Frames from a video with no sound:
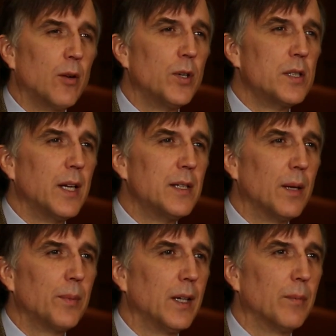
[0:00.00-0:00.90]
And I want to say
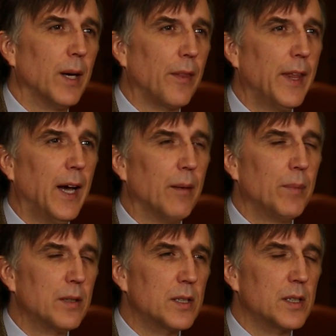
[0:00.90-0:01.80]
something about
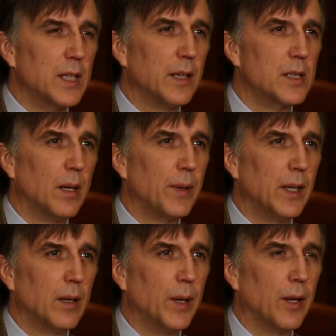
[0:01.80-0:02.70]
that because it says
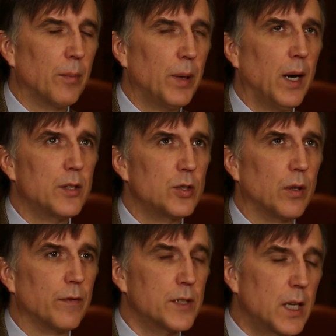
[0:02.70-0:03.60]
something about the
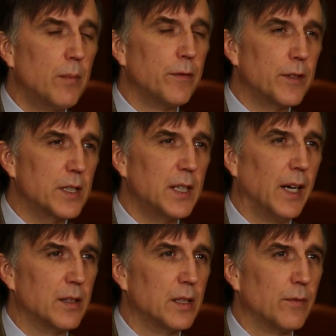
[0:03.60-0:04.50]
posture of some of the
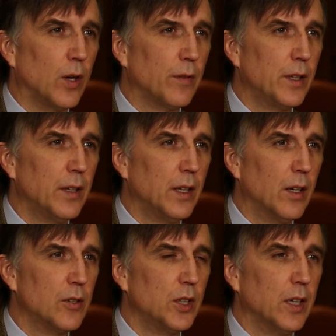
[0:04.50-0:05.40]
states involved in the
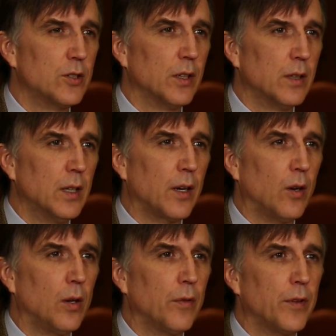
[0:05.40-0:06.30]
negotiation, not
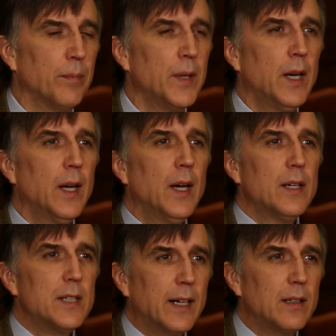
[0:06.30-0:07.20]
all of them.
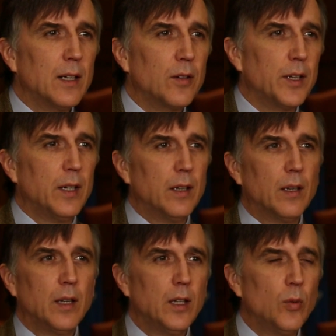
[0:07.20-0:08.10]
Technically,
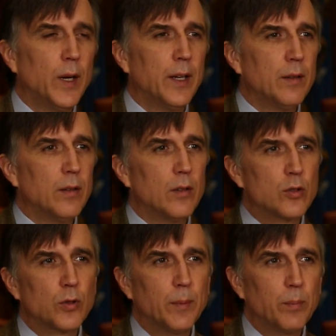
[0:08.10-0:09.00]
the UN
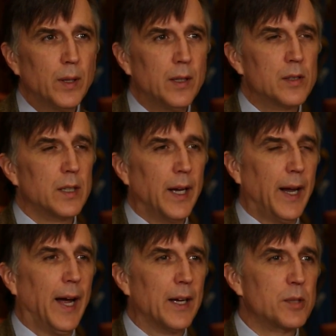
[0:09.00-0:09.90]
DRIP is
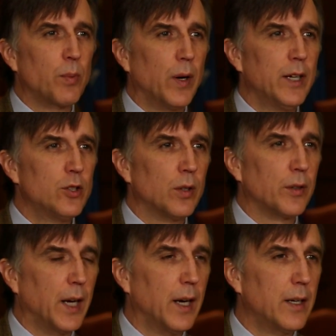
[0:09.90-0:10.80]
an
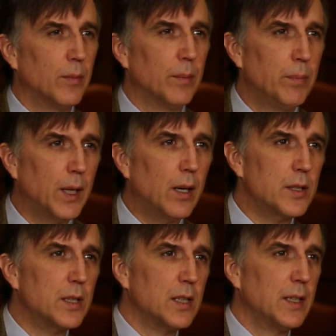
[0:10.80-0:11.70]
aspirational document
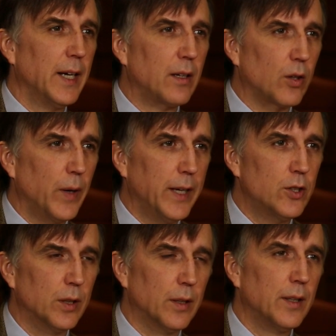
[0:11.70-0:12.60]
because it's a
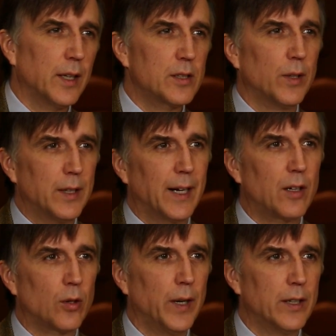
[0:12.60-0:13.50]
declaration, and that's what
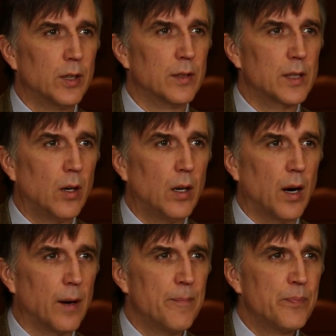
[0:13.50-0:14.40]
declarations
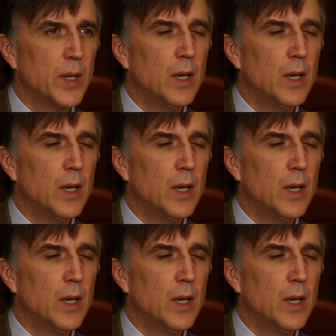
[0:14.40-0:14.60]
are.